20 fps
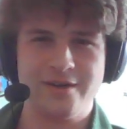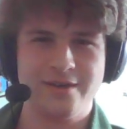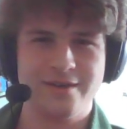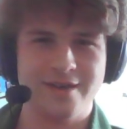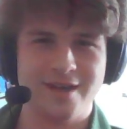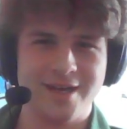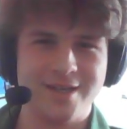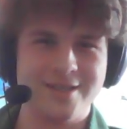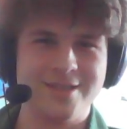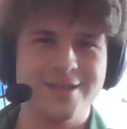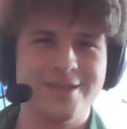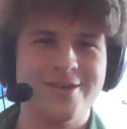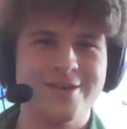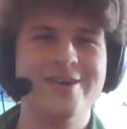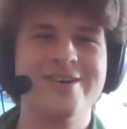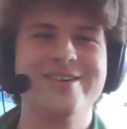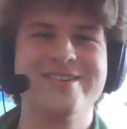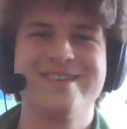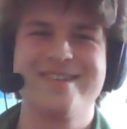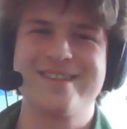under
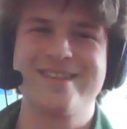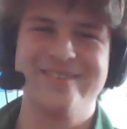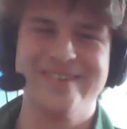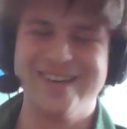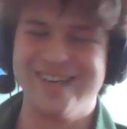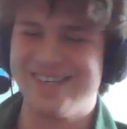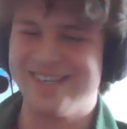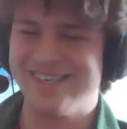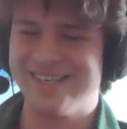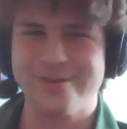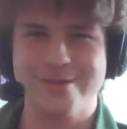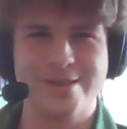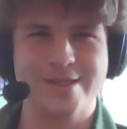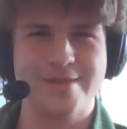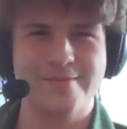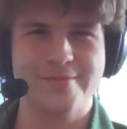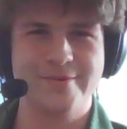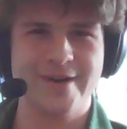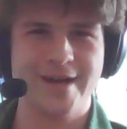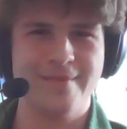the screen near the
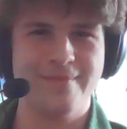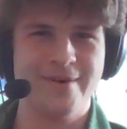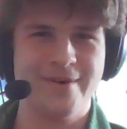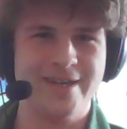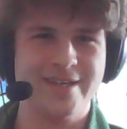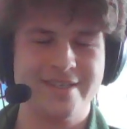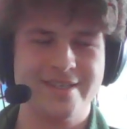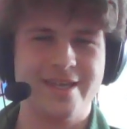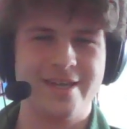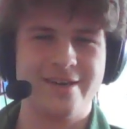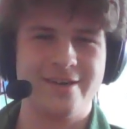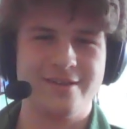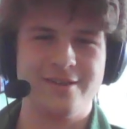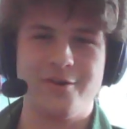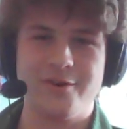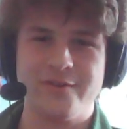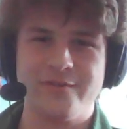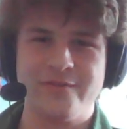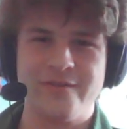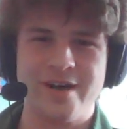subscribe button that'll
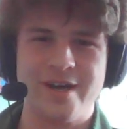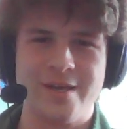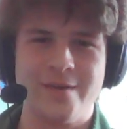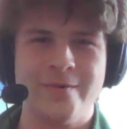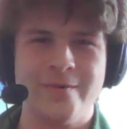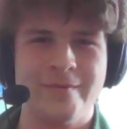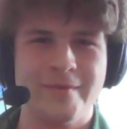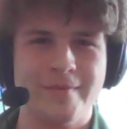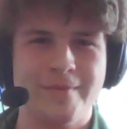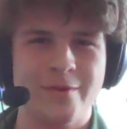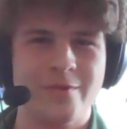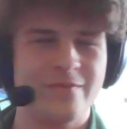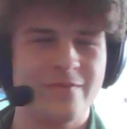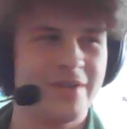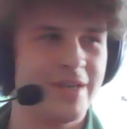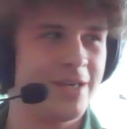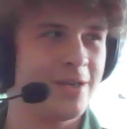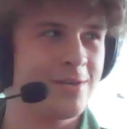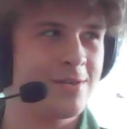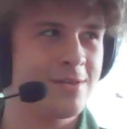notify you when we post
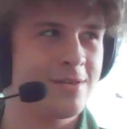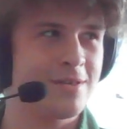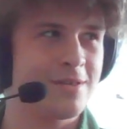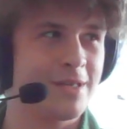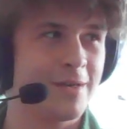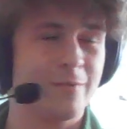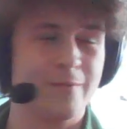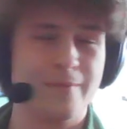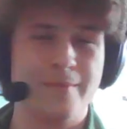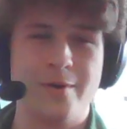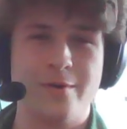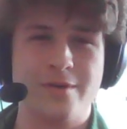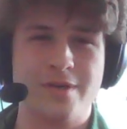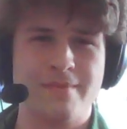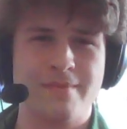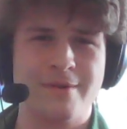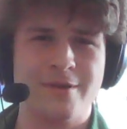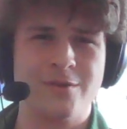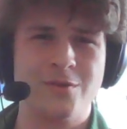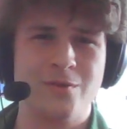videos. I think we're posting
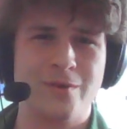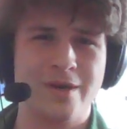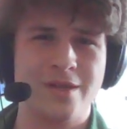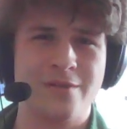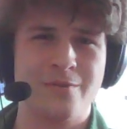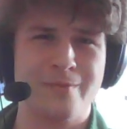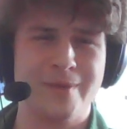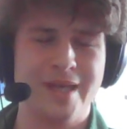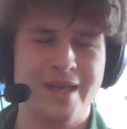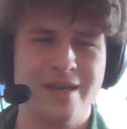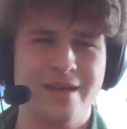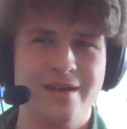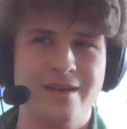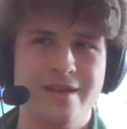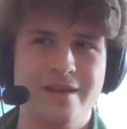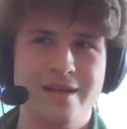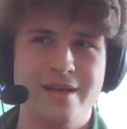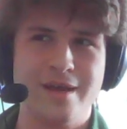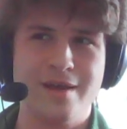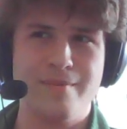about twice a week,
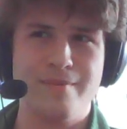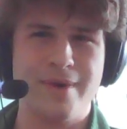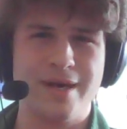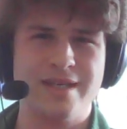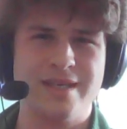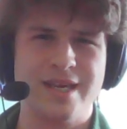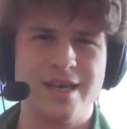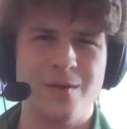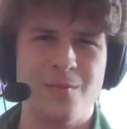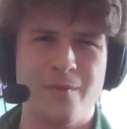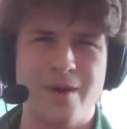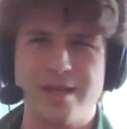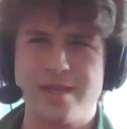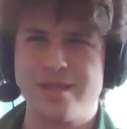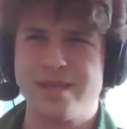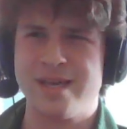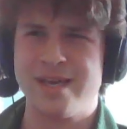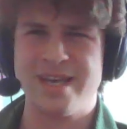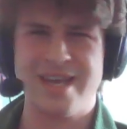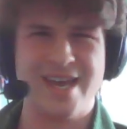Monday and
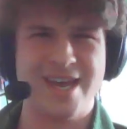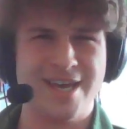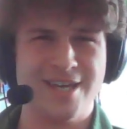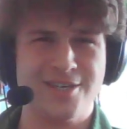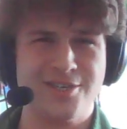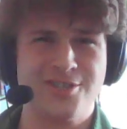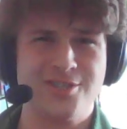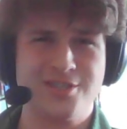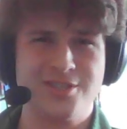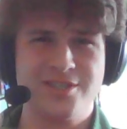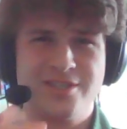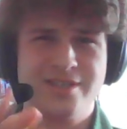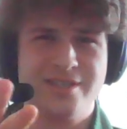Wednesday-ish.